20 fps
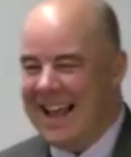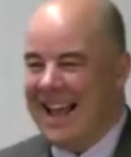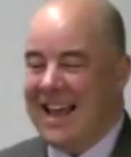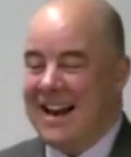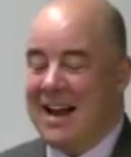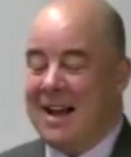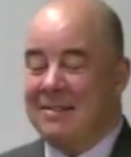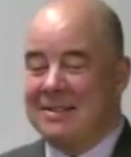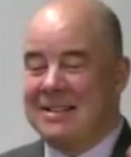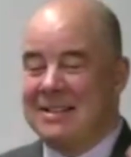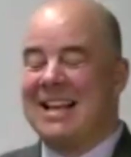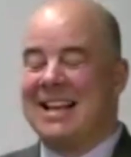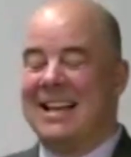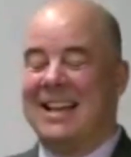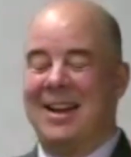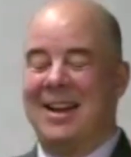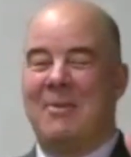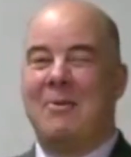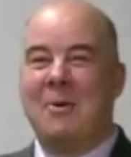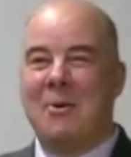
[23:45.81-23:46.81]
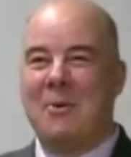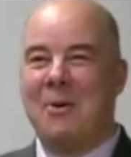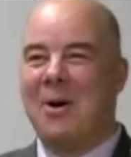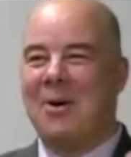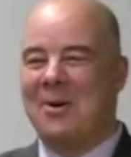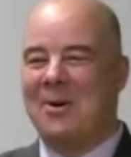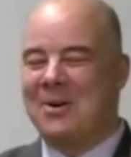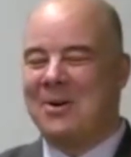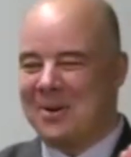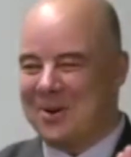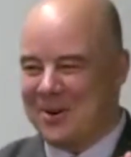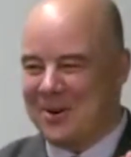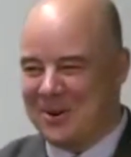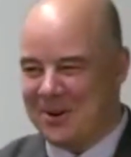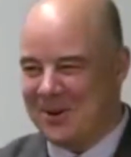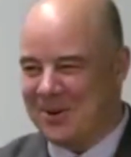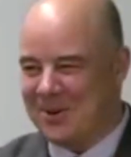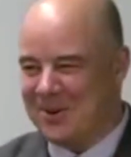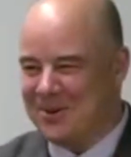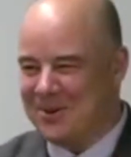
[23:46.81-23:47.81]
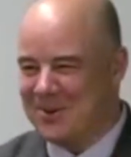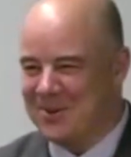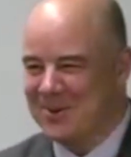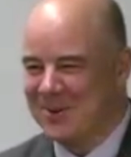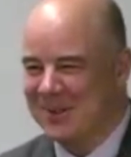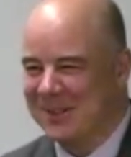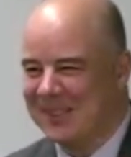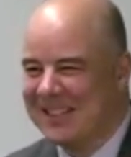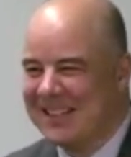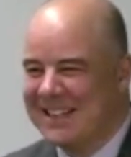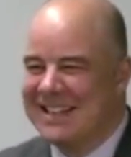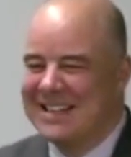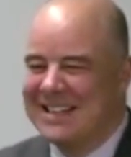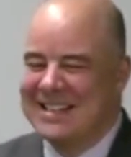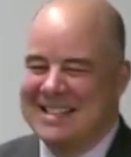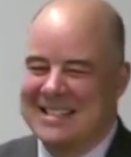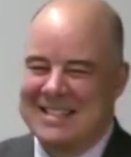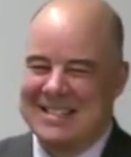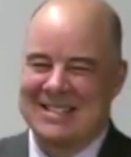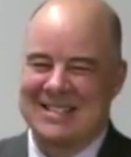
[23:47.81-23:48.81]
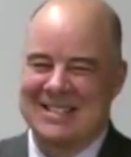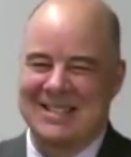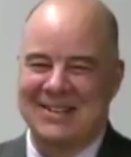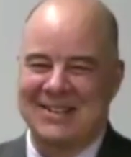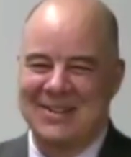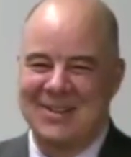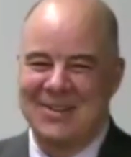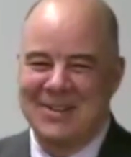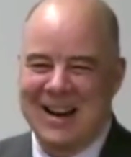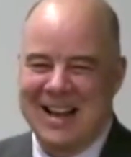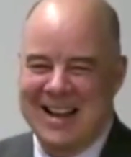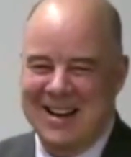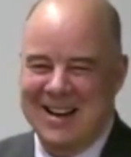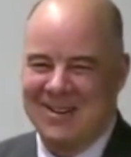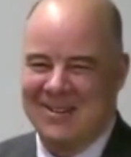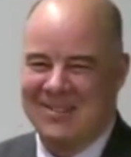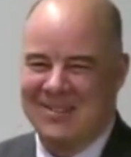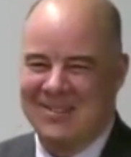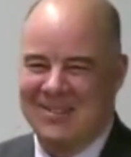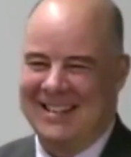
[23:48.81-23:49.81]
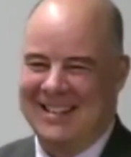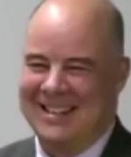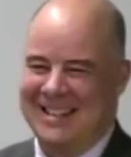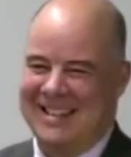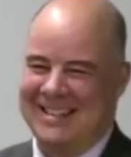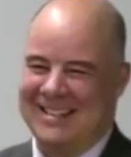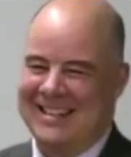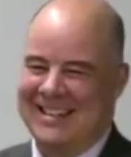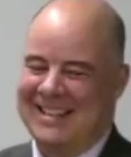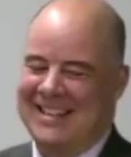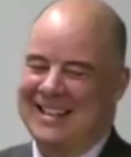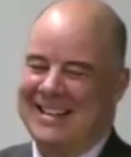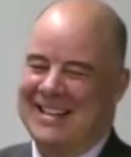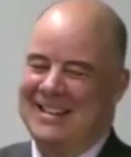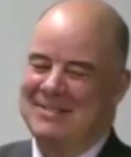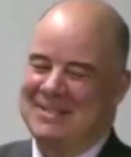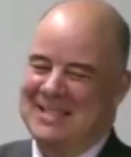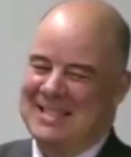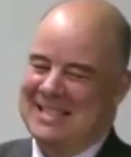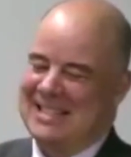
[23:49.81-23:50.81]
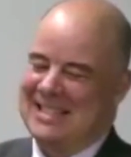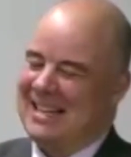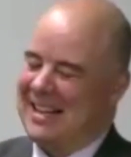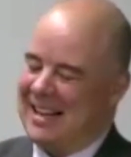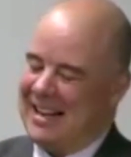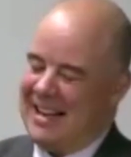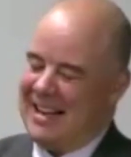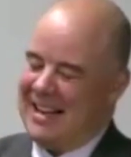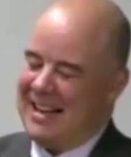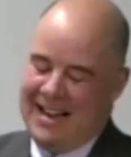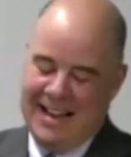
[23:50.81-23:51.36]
And I was, "Whoa, slow down, honey!" Like I was like,